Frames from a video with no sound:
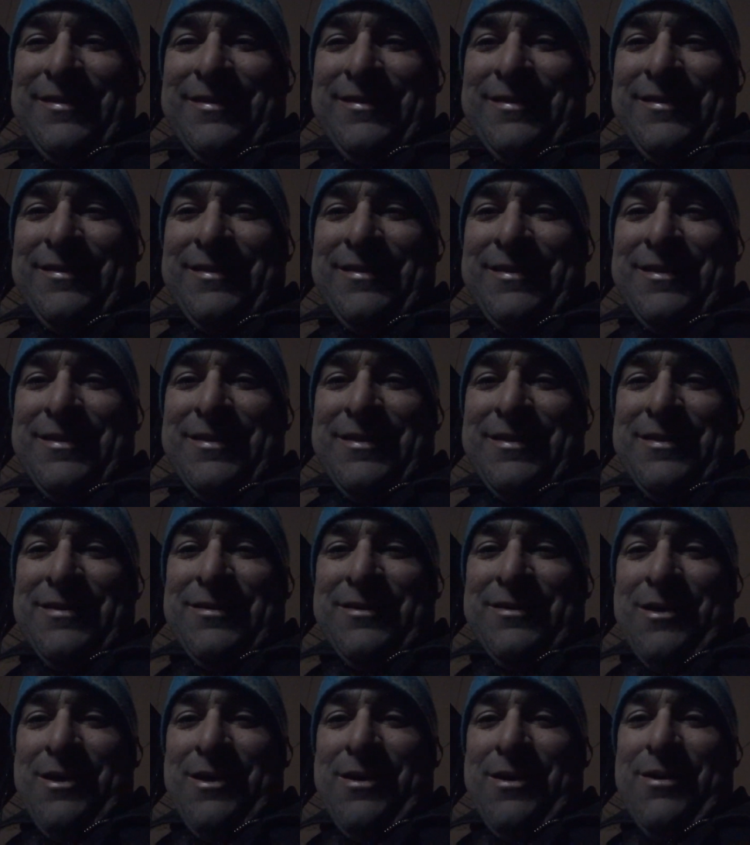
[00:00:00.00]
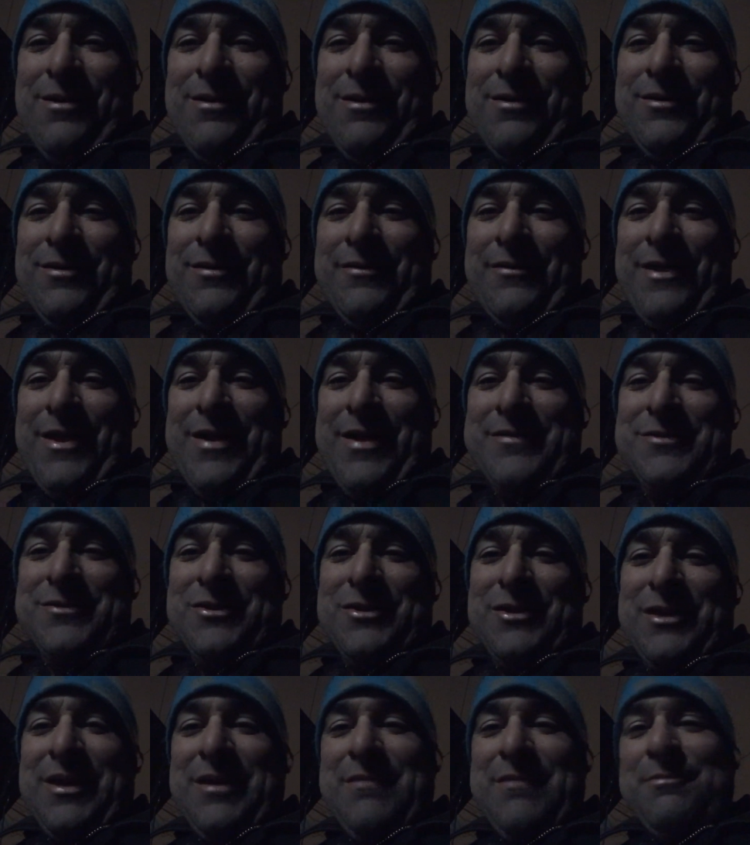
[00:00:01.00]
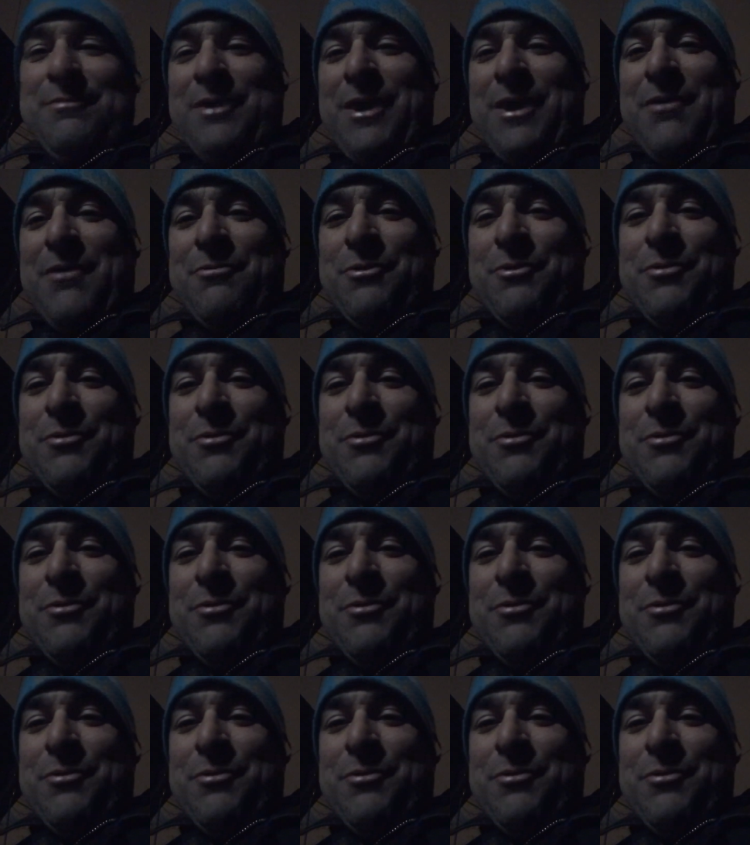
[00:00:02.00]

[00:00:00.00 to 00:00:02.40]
Oh, all right, so the e-brake would work.